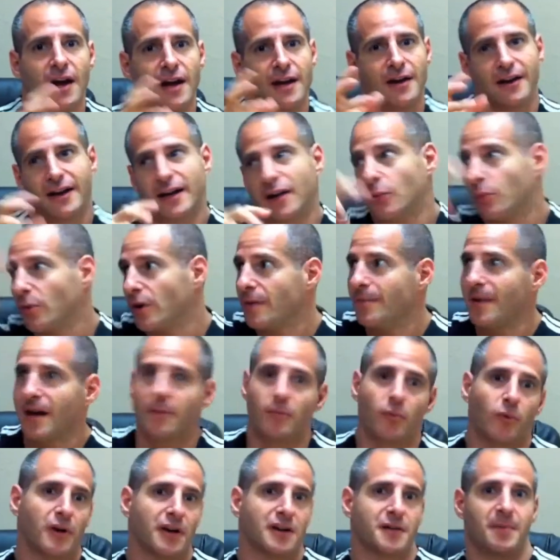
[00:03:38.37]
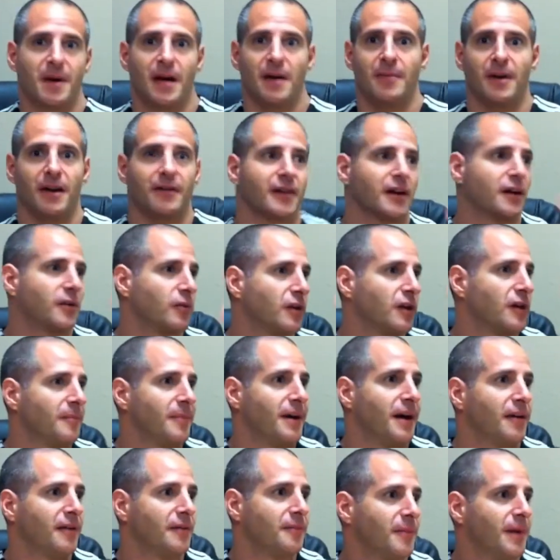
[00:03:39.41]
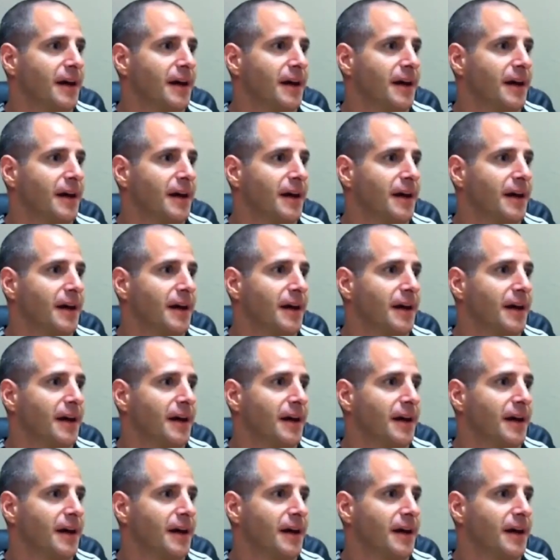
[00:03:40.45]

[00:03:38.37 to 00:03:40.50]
I got to worry about a mortgage payment, I've got to worry about